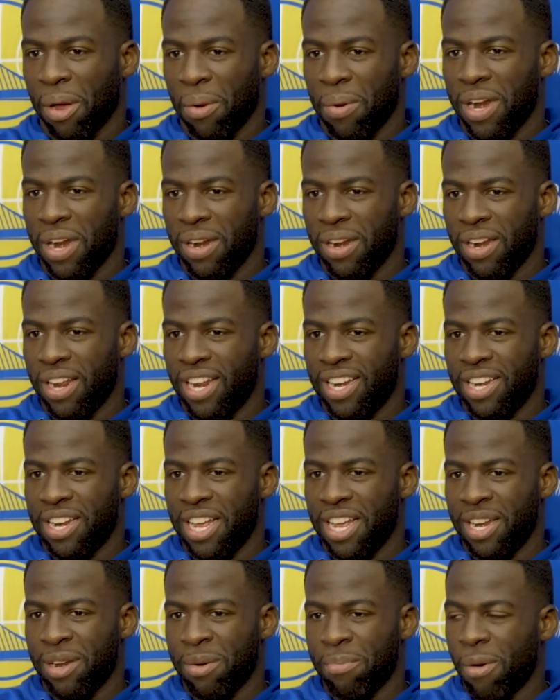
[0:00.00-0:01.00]
when it, in,
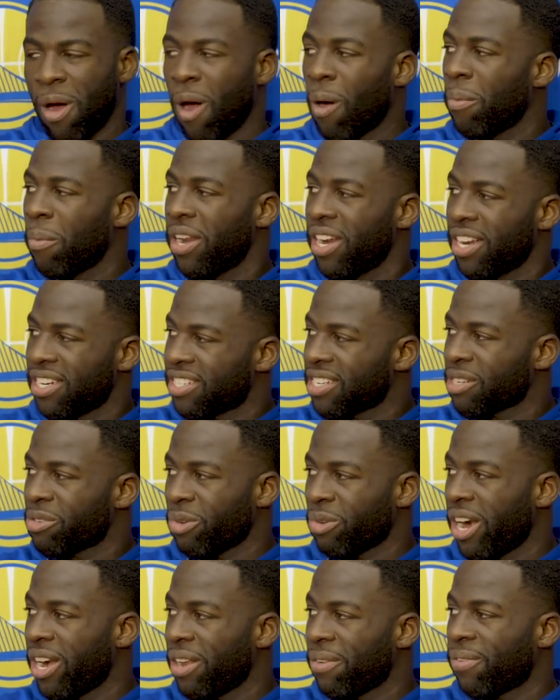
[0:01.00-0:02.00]
in the moment is just
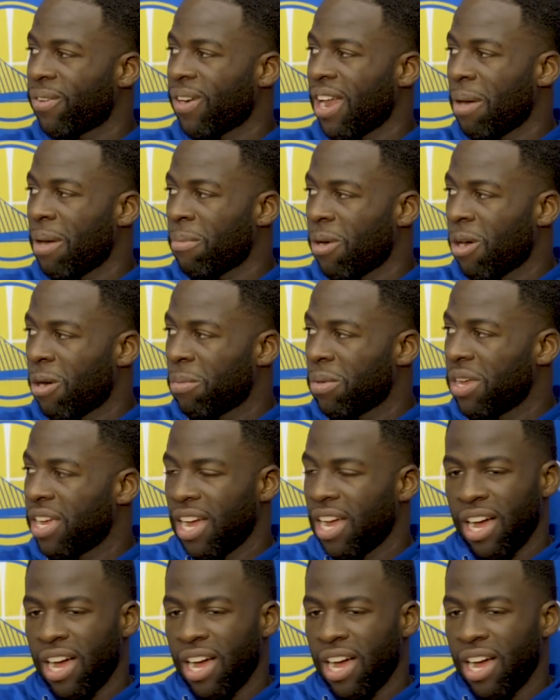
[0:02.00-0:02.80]
ready for that moment.